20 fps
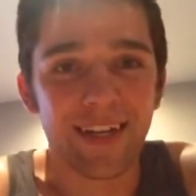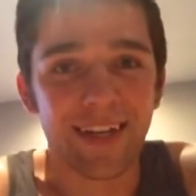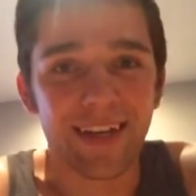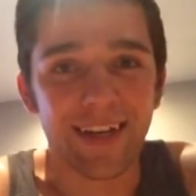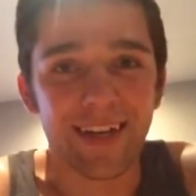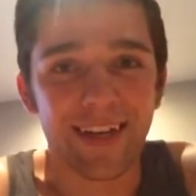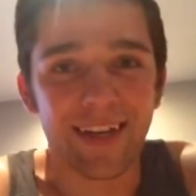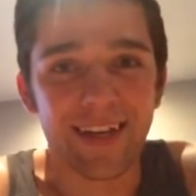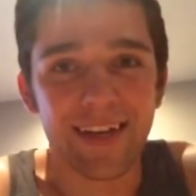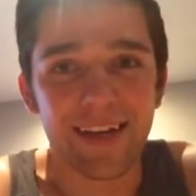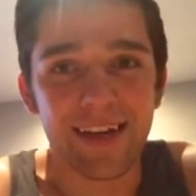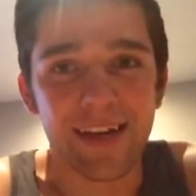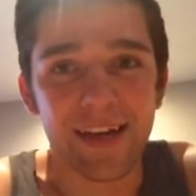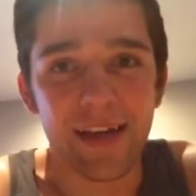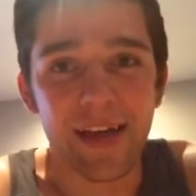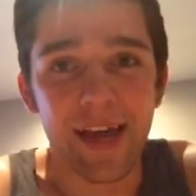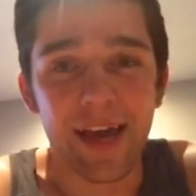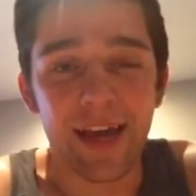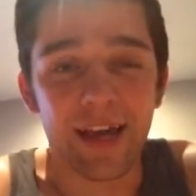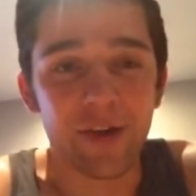and uh,
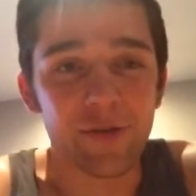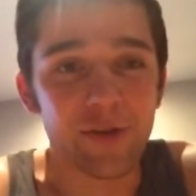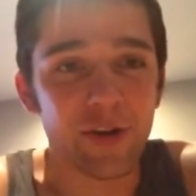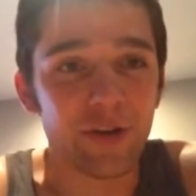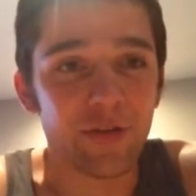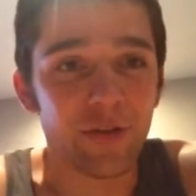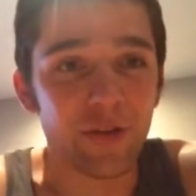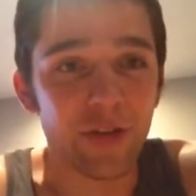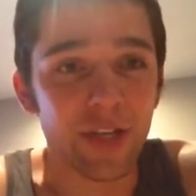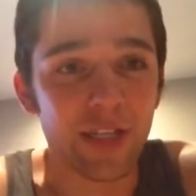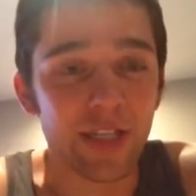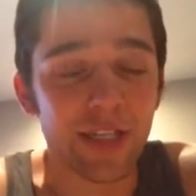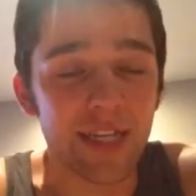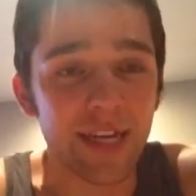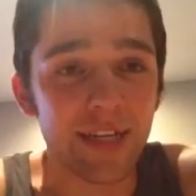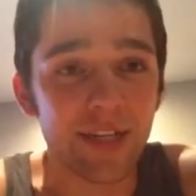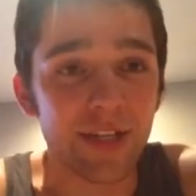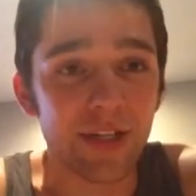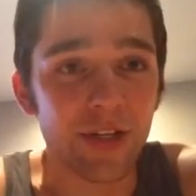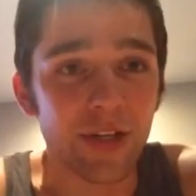yeah, get ready for the
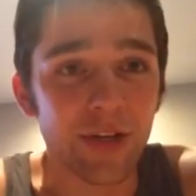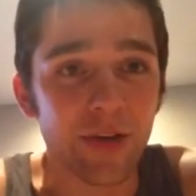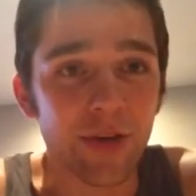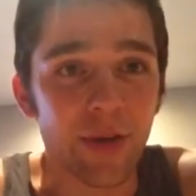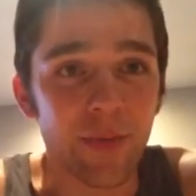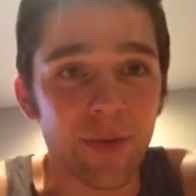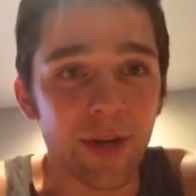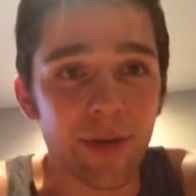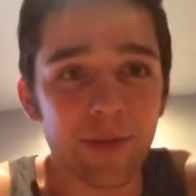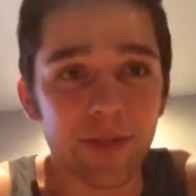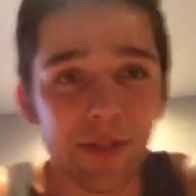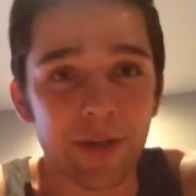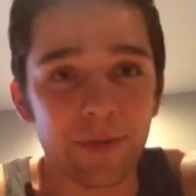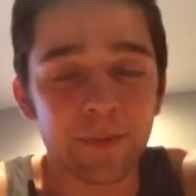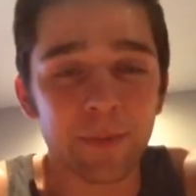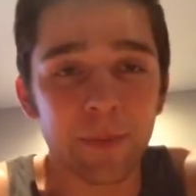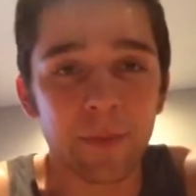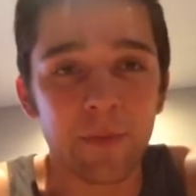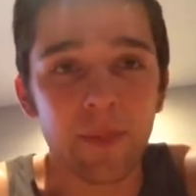stage show coming up. So,